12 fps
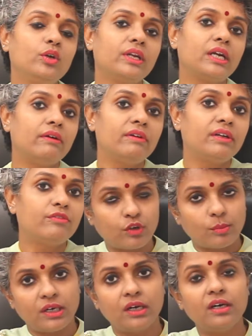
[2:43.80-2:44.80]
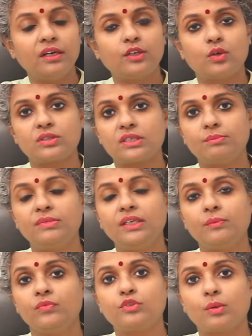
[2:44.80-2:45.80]
you're recovering from a hurt or
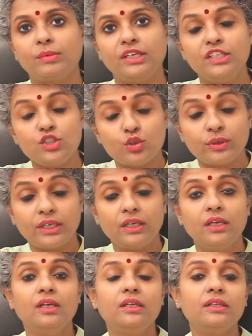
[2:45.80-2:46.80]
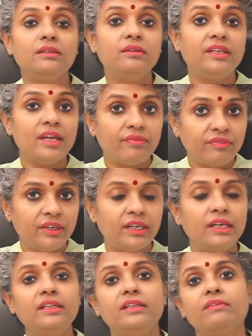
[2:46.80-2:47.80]
something, from an injury.
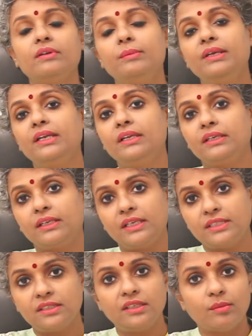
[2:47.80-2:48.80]
Definitely there will be an increase in